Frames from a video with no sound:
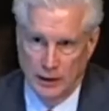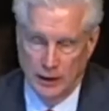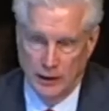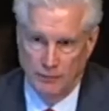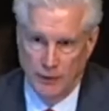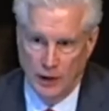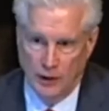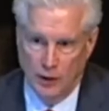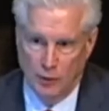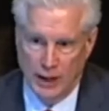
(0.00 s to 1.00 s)

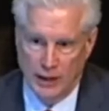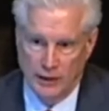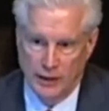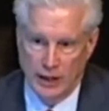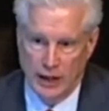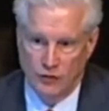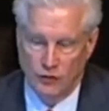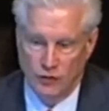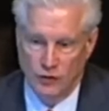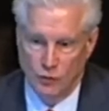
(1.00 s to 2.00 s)
and a patent
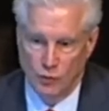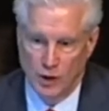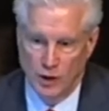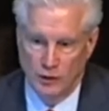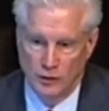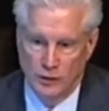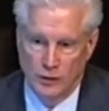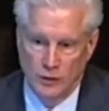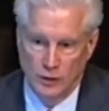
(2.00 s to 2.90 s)
litigation can run